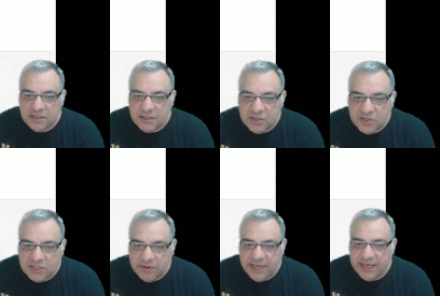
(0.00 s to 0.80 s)

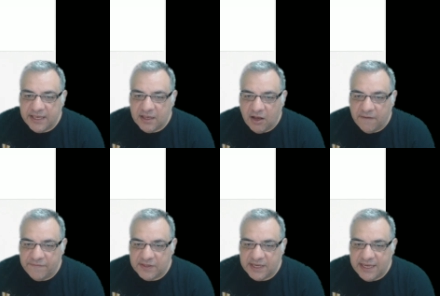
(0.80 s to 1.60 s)
so here,
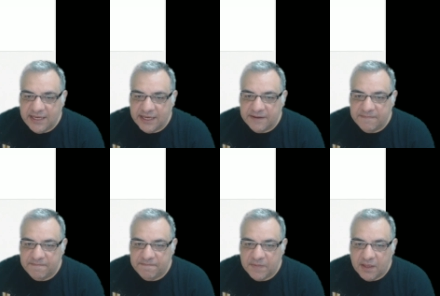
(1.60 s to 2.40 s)
after taking,
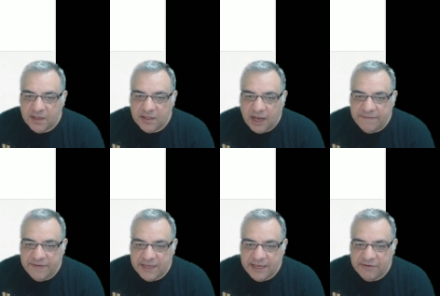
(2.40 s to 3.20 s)
I
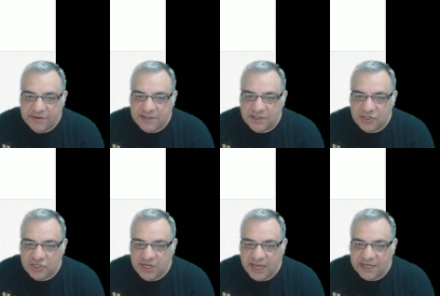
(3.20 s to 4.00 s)
think here is
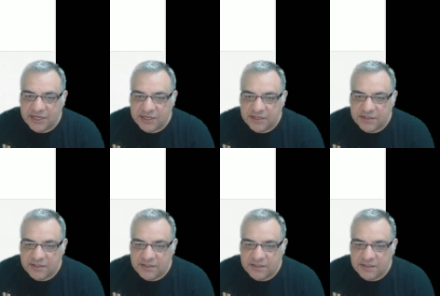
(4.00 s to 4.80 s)
check,
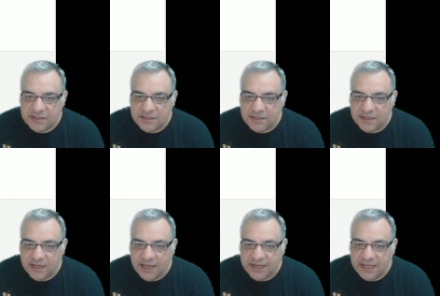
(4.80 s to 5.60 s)

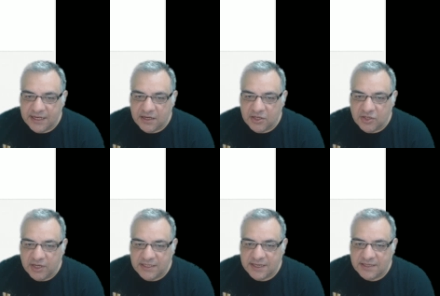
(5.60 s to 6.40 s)
and then
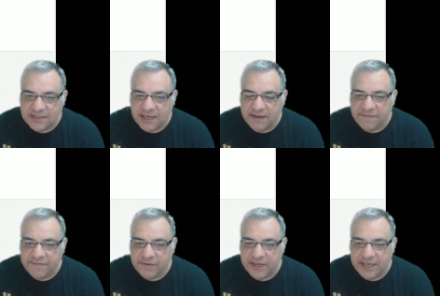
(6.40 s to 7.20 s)
knight takes
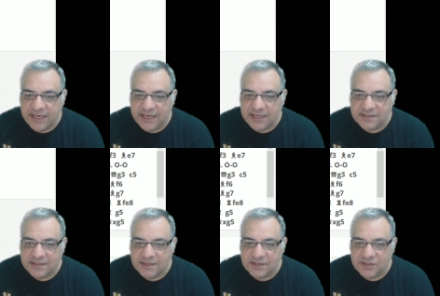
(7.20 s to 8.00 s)
f3 is
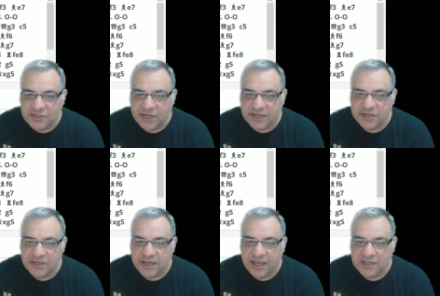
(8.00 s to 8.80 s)
check
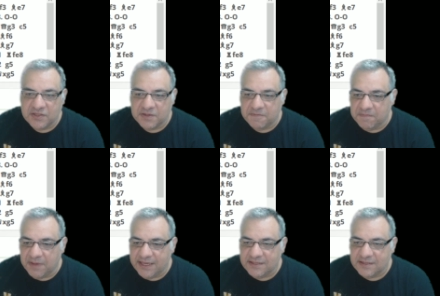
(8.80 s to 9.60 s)
and
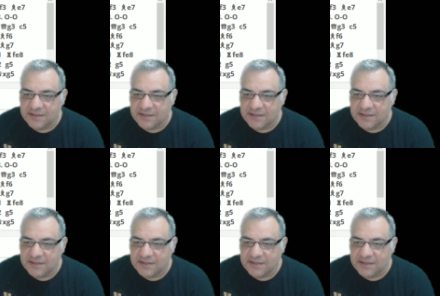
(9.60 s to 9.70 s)
mate.